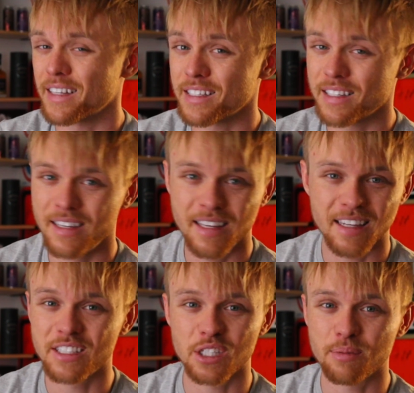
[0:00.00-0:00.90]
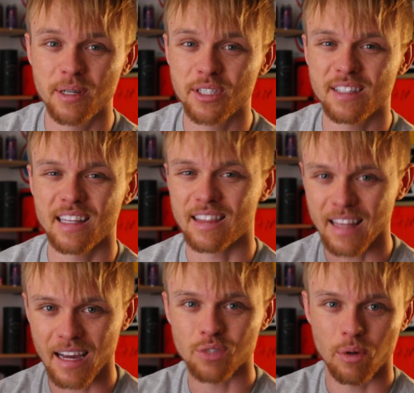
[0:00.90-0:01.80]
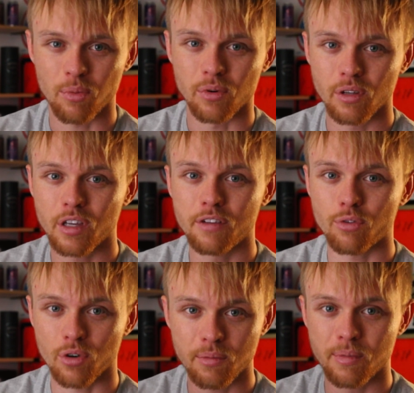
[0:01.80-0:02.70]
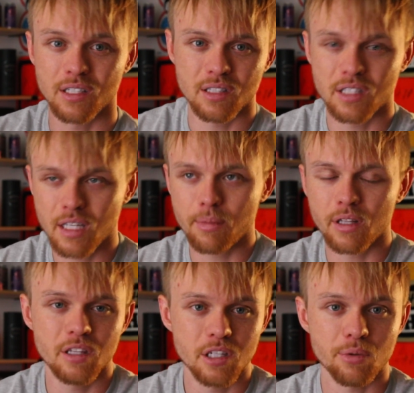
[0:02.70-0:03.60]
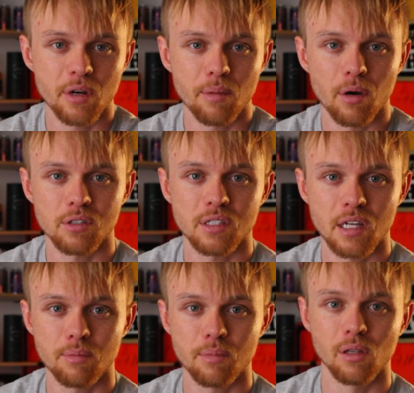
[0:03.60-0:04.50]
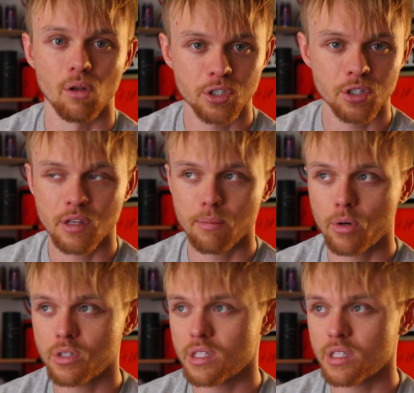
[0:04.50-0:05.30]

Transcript: a sneaking suspicion that that's what we're looking for because typically these 3D models tend to be larger than most